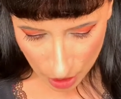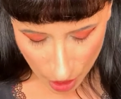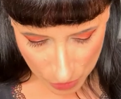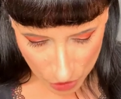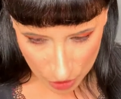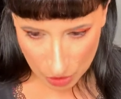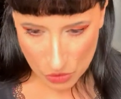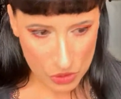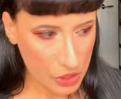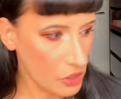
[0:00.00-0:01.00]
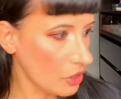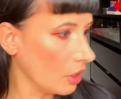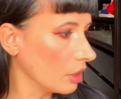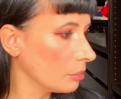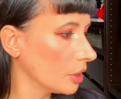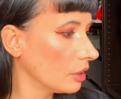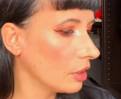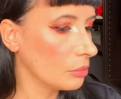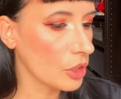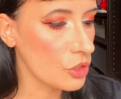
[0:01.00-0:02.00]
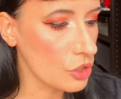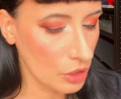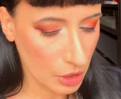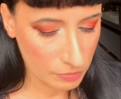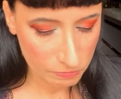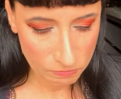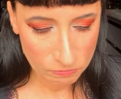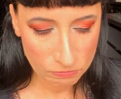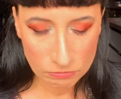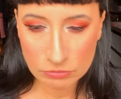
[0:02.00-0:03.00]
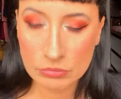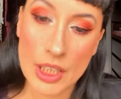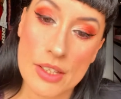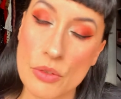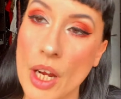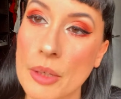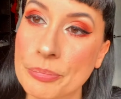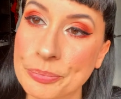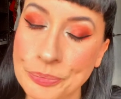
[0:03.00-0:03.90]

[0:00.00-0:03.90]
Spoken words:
I was gonna use this color, but now I'm not sure. Let's try.